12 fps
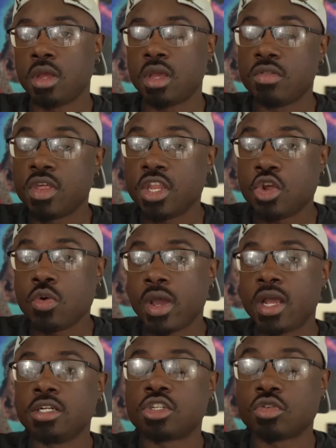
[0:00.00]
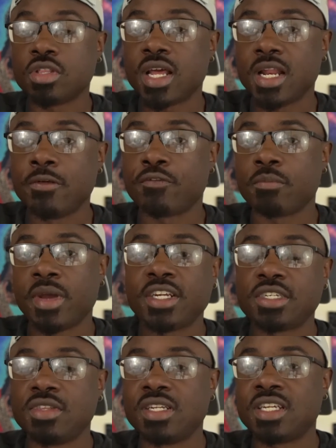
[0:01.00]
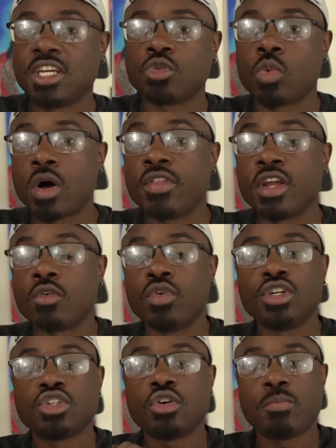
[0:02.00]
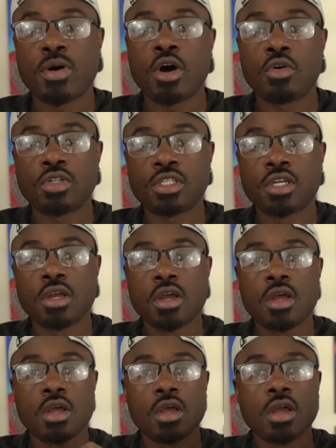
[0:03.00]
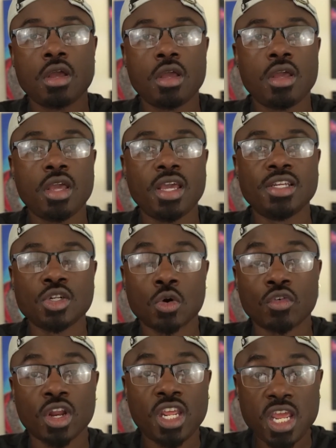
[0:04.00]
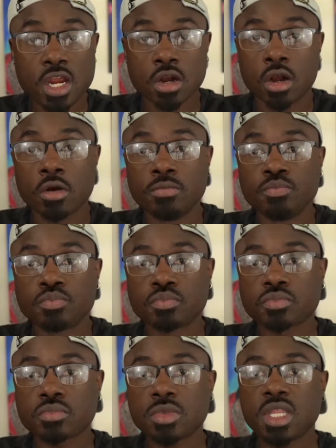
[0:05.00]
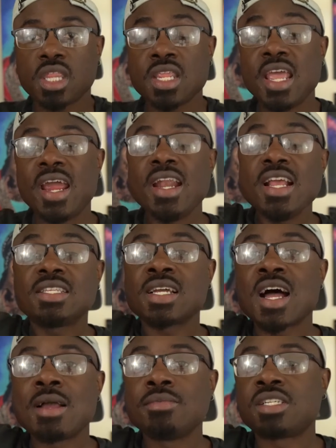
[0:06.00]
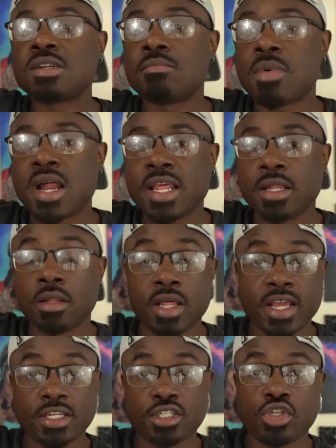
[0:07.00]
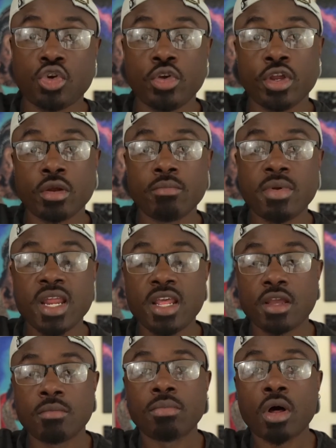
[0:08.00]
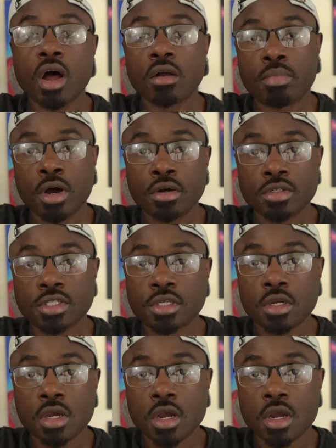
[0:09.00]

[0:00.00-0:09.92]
and then you enter in that information that says, well, the original post is over here. Anytime somebody links to your Medium blog post,